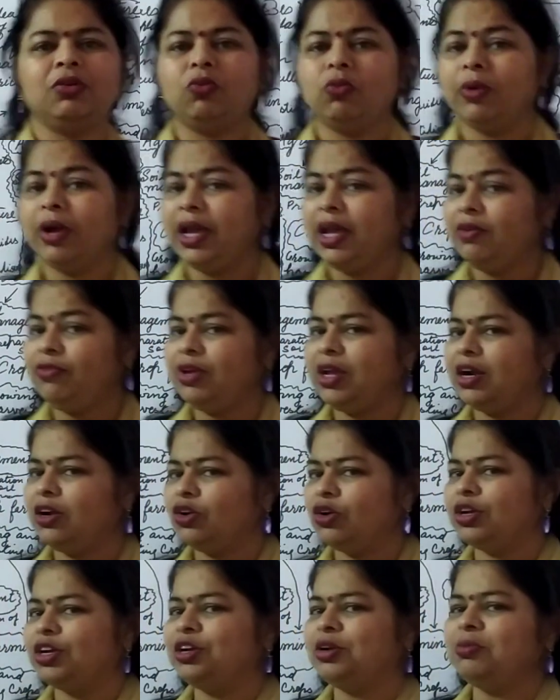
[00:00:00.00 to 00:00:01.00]
Why we are
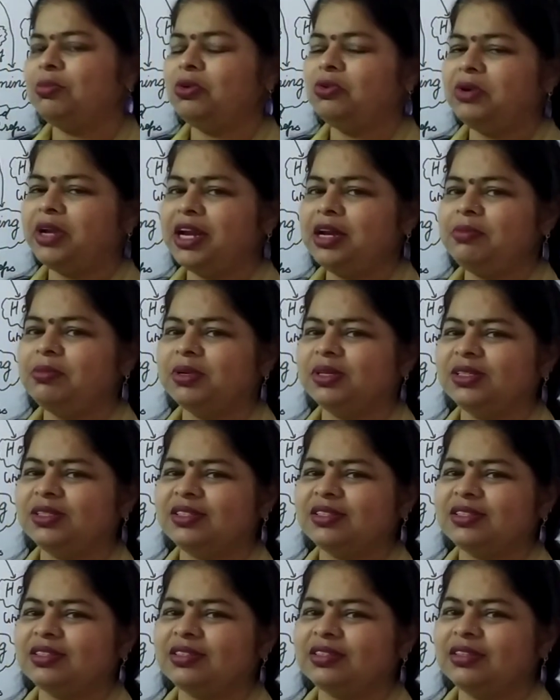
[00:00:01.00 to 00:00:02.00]
talking about
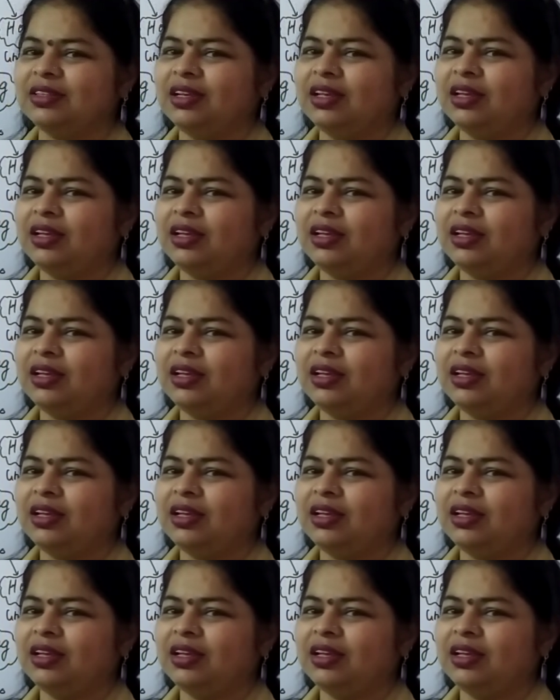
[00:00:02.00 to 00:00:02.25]
animals?